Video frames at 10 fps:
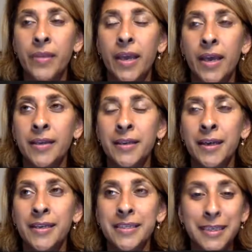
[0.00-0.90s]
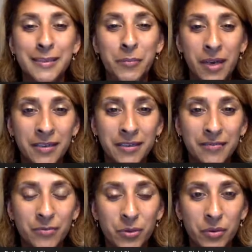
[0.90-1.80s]
And he tested positive.
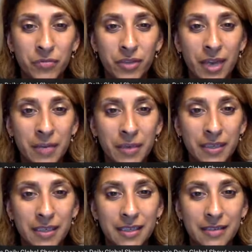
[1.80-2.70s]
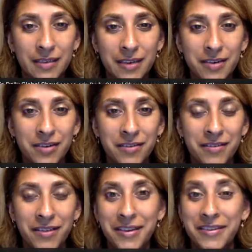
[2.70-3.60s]
We went for the antibody test later,
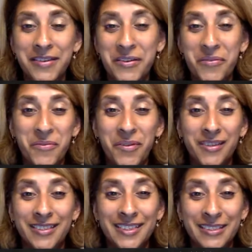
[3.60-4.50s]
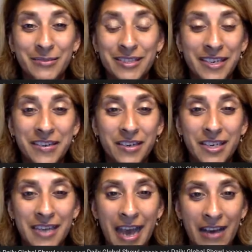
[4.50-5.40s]
6 weeks later, he
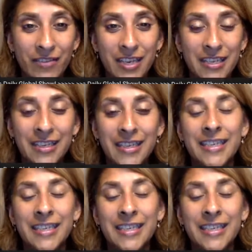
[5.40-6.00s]
didn't have any.